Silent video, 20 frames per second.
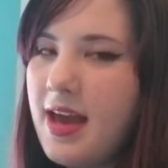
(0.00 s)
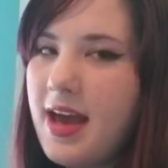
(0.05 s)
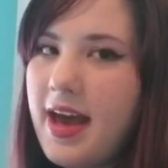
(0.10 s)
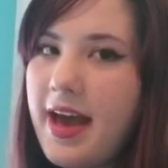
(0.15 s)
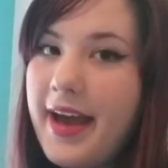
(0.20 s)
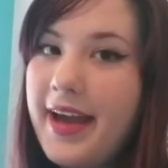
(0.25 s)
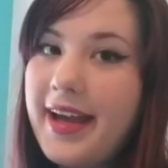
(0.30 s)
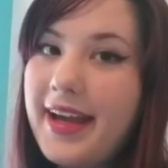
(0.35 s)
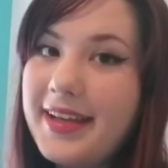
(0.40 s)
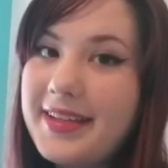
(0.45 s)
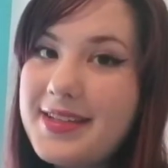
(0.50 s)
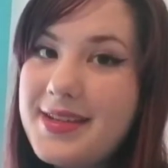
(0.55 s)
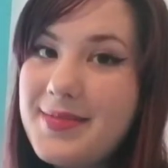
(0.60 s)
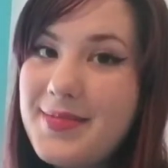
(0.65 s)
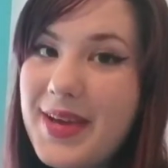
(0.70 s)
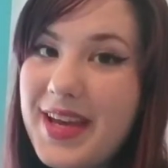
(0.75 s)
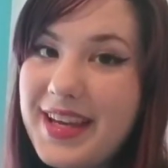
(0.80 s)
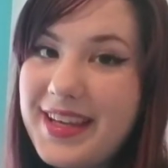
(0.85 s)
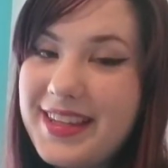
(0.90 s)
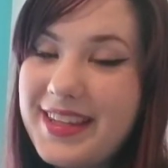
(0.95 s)
I had to
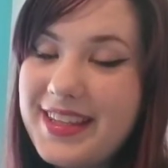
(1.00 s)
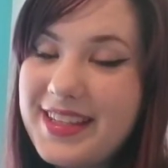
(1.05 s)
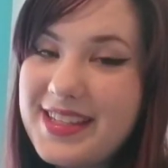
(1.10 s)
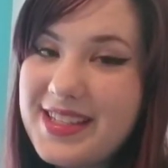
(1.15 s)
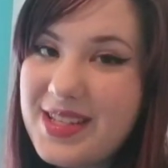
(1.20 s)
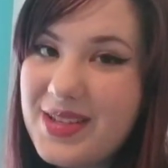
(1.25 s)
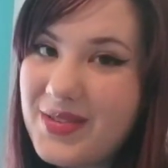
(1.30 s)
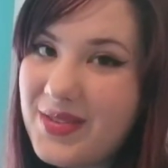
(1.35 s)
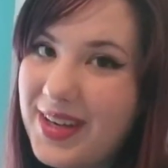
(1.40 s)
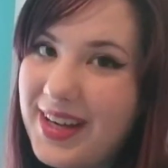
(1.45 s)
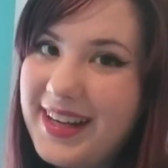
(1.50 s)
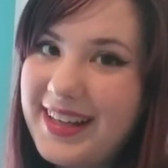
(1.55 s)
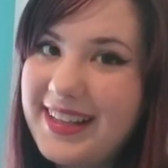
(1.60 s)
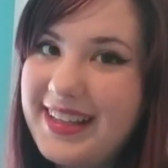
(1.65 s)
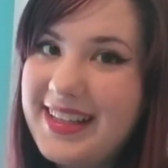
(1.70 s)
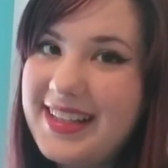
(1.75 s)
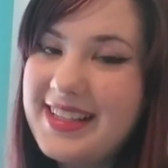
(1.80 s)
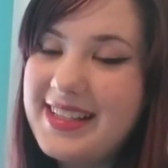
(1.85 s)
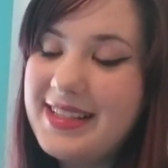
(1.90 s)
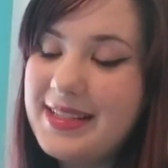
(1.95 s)
make this
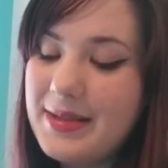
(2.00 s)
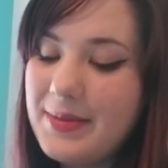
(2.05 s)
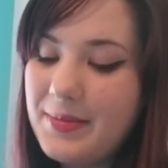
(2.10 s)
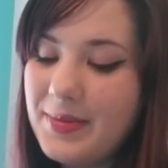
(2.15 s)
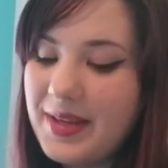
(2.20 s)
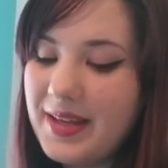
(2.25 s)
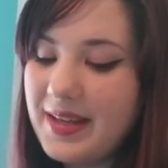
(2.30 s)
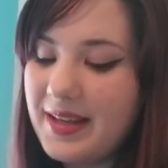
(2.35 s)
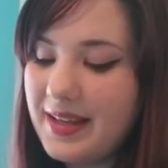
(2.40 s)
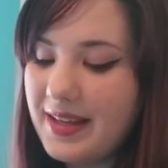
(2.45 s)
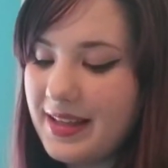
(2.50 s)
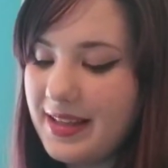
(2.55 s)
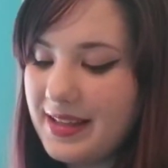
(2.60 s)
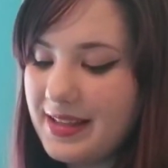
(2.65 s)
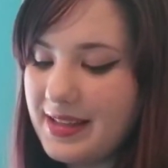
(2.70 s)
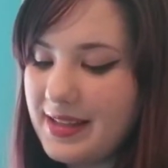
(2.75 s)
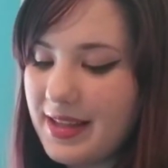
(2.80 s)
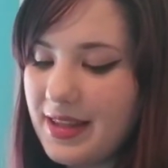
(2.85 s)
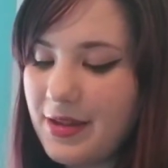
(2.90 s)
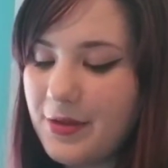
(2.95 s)
twice
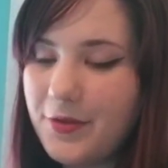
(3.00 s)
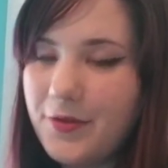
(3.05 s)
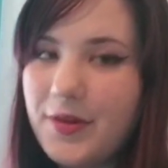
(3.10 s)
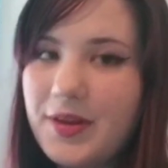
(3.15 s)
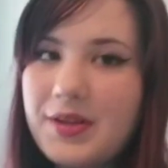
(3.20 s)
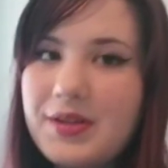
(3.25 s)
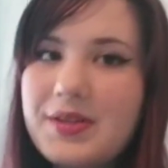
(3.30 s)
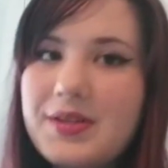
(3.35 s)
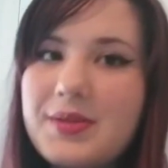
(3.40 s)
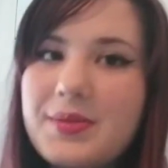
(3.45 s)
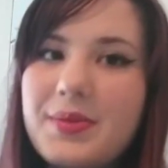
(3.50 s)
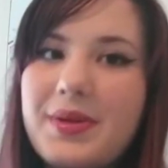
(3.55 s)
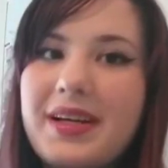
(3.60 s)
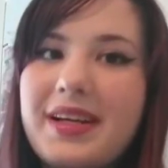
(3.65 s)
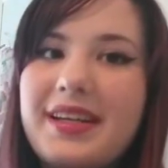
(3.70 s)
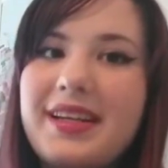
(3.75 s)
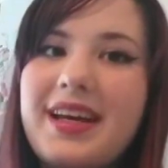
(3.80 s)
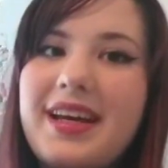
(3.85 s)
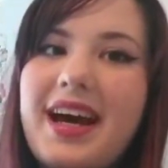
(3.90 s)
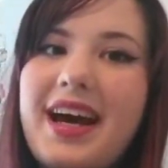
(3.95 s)
because the first
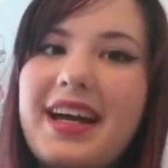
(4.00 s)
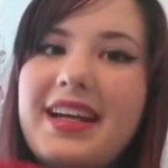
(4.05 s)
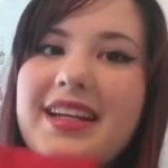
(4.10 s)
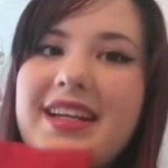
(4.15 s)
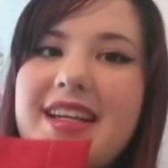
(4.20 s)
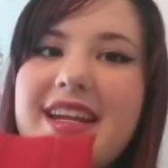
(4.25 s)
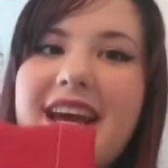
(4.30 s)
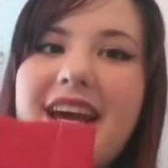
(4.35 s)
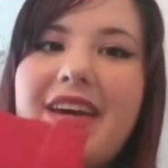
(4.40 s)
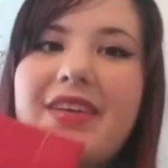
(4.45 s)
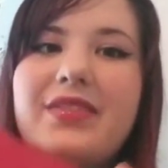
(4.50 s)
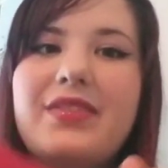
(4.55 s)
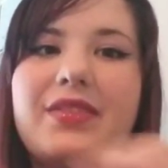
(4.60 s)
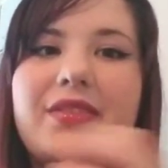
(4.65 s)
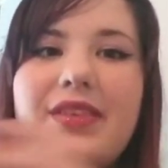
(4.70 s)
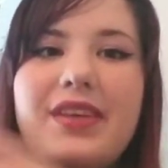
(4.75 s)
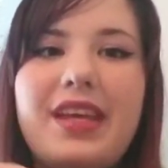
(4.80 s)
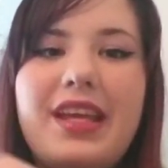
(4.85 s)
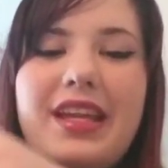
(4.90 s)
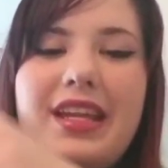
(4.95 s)
one I didn't have
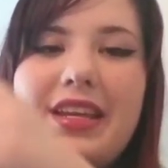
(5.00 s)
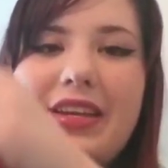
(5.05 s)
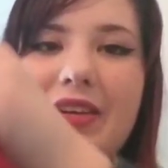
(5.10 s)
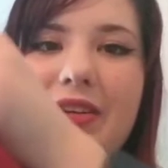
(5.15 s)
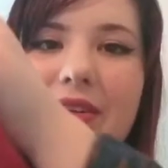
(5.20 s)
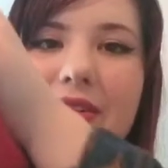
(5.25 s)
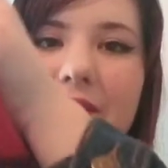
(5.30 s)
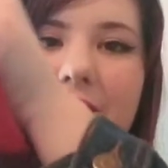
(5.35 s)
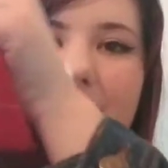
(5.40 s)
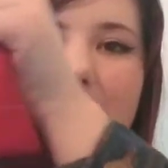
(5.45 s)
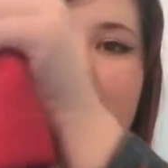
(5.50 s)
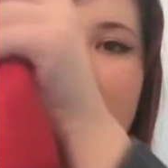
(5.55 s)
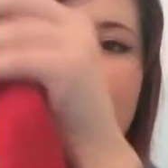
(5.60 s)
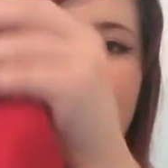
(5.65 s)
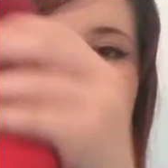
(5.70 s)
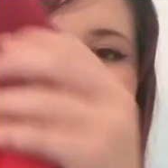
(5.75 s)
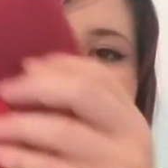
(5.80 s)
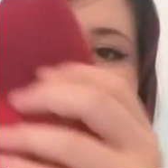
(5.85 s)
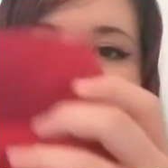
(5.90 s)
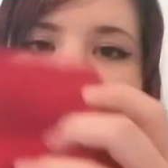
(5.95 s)
any good
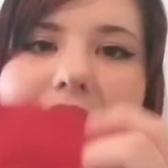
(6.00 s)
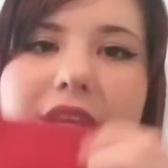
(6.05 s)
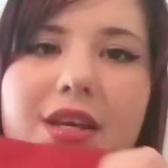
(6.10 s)
closures.